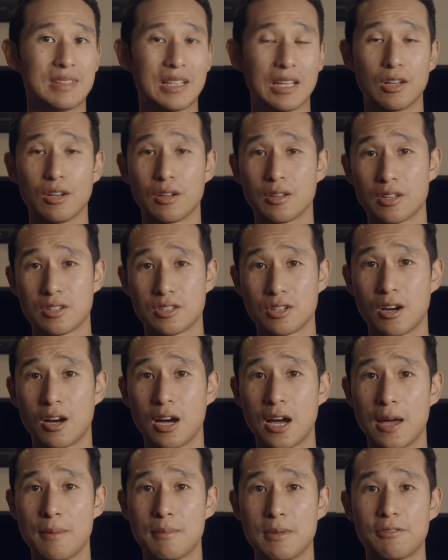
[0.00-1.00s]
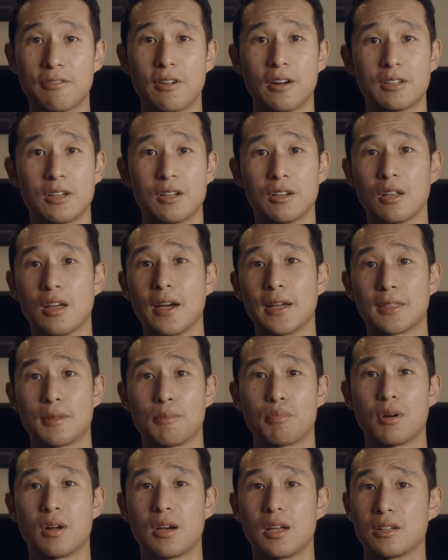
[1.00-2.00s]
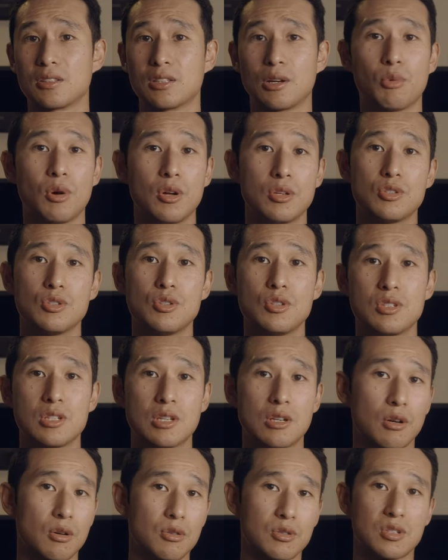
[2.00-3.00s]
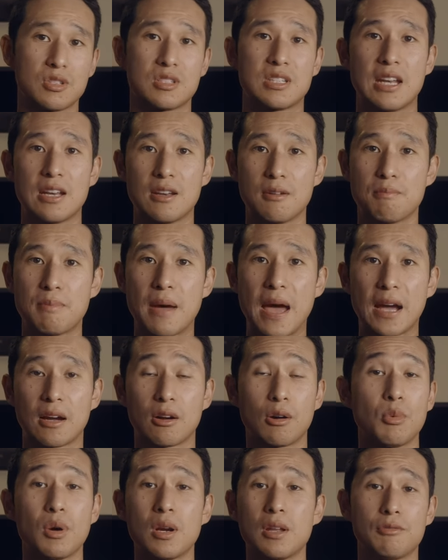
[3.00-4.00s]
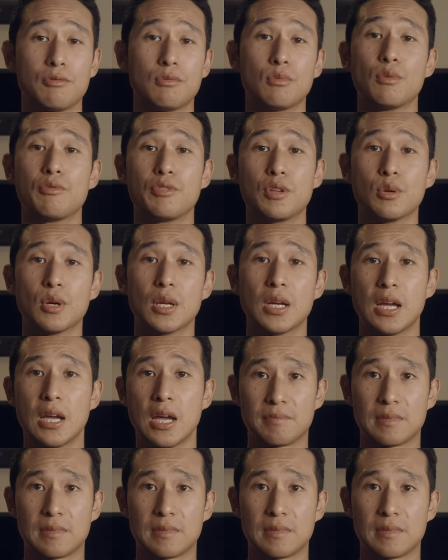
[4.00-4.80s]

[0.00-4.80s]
A lot of the time, if I don't like the product, I won't use it, or I'll just send it back. I won't even review it.